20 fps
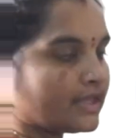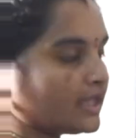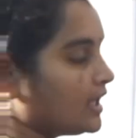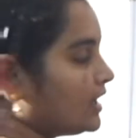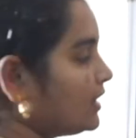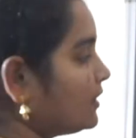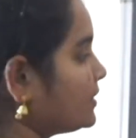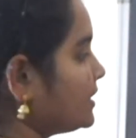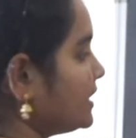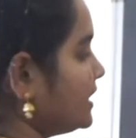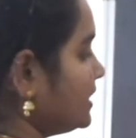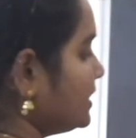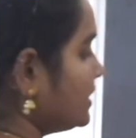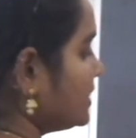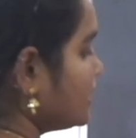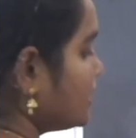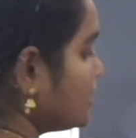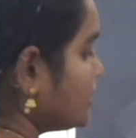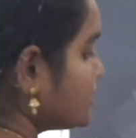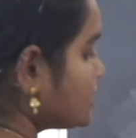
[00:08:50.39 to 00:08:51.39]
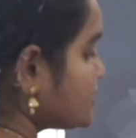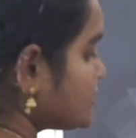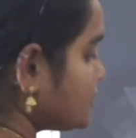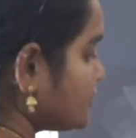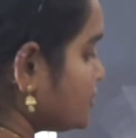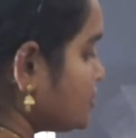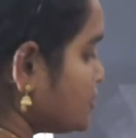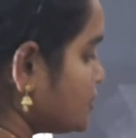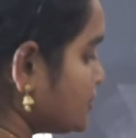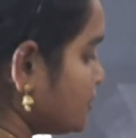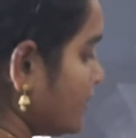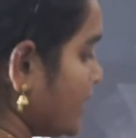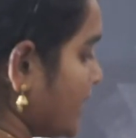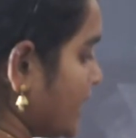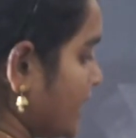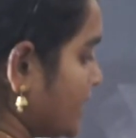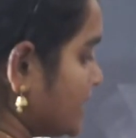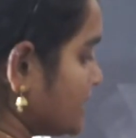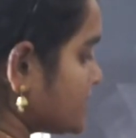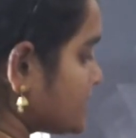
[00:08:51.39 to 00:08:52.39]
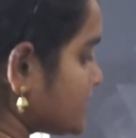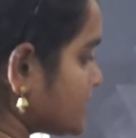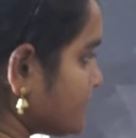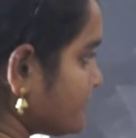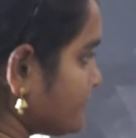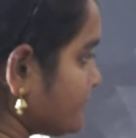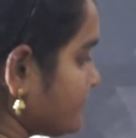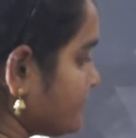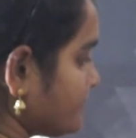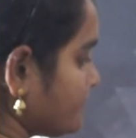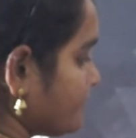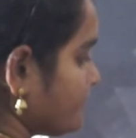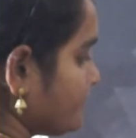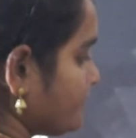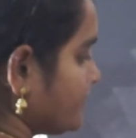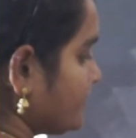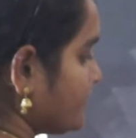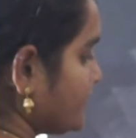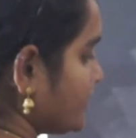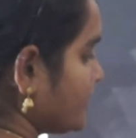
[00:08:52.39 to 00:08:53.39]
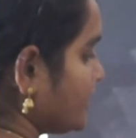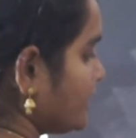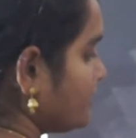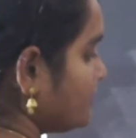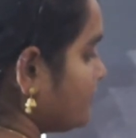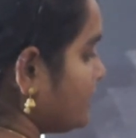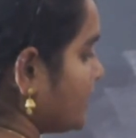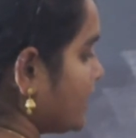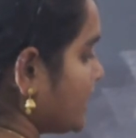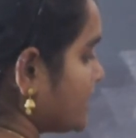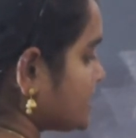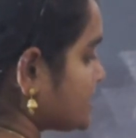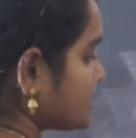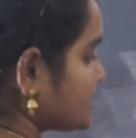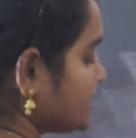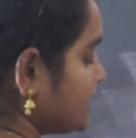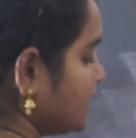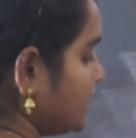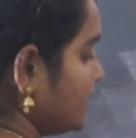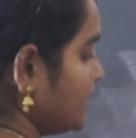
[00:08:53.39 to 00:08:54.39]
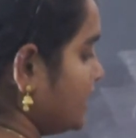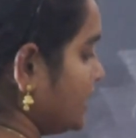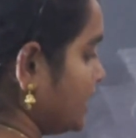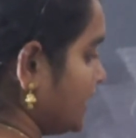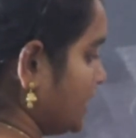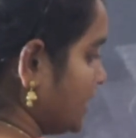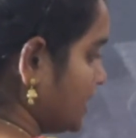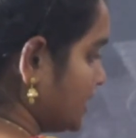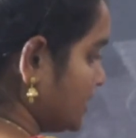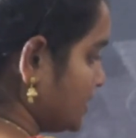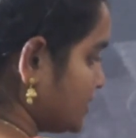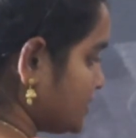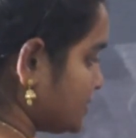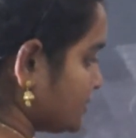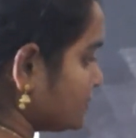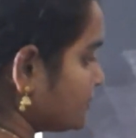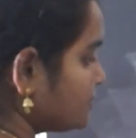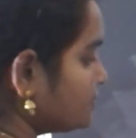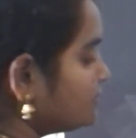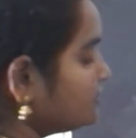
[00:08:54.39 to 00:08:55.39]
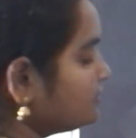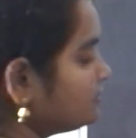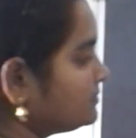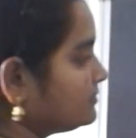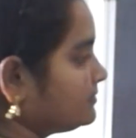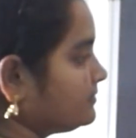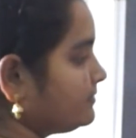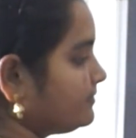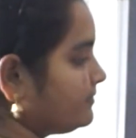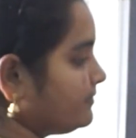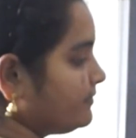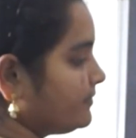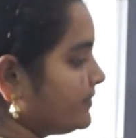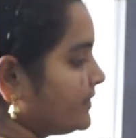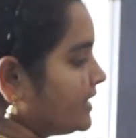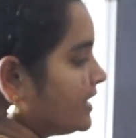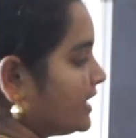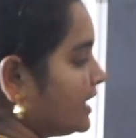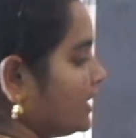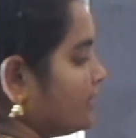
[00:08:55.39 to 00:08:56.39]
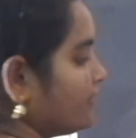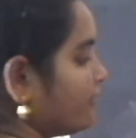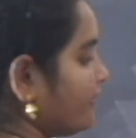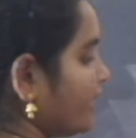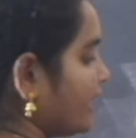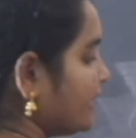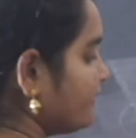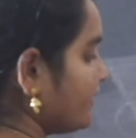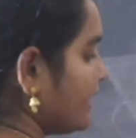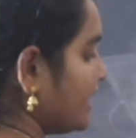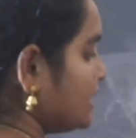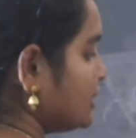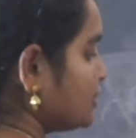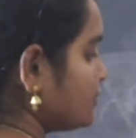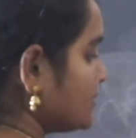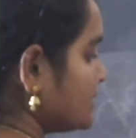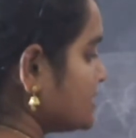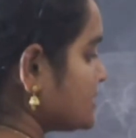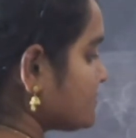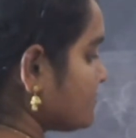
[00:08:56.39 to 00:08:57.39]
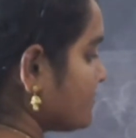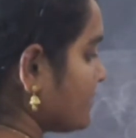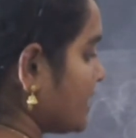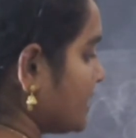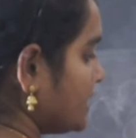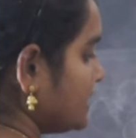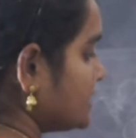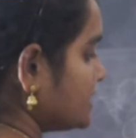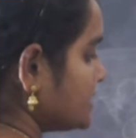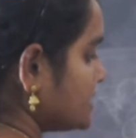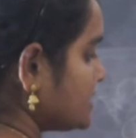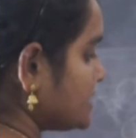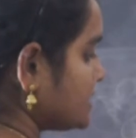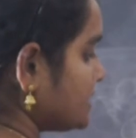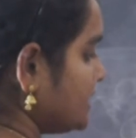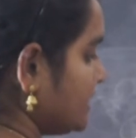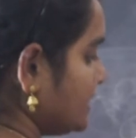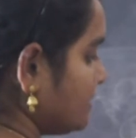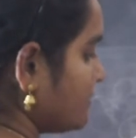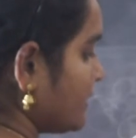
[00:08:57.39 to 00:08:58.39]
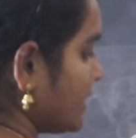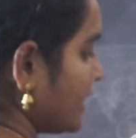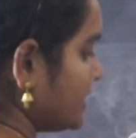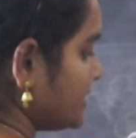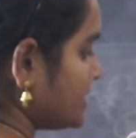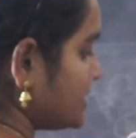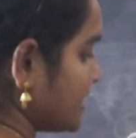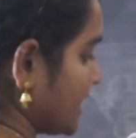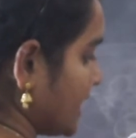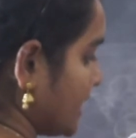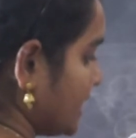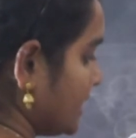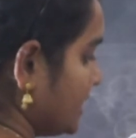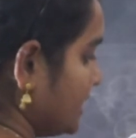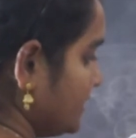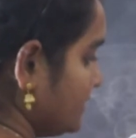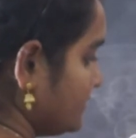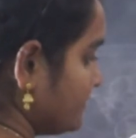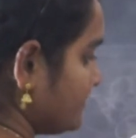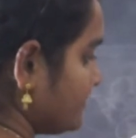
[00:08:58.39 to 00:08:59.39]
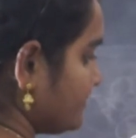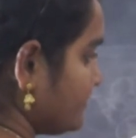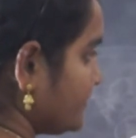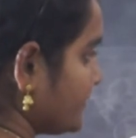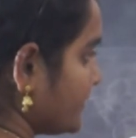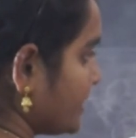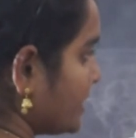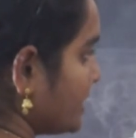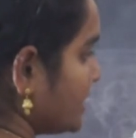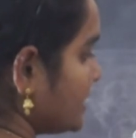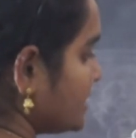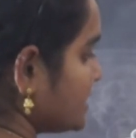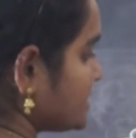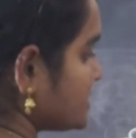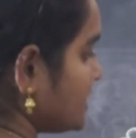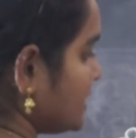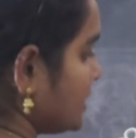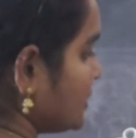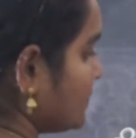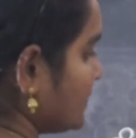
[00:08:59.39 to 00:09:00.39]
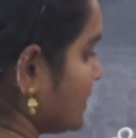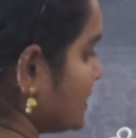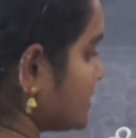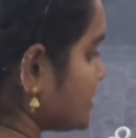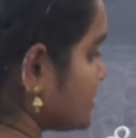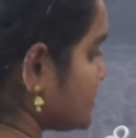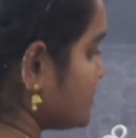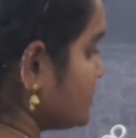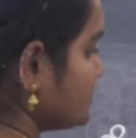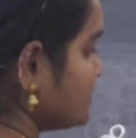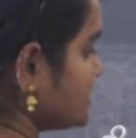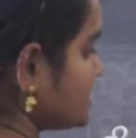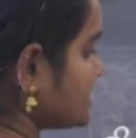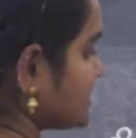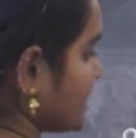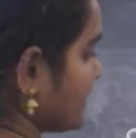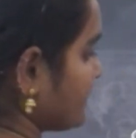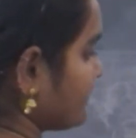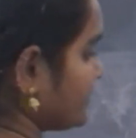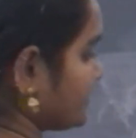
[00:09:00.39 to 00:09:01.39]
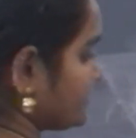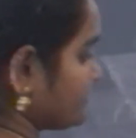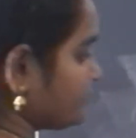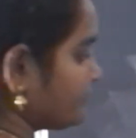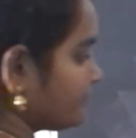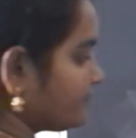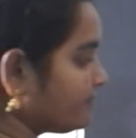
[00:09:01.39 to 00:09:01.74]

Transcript: Okay, so 2x plus 3 into y value is minus 3 by 10 is equals to 7.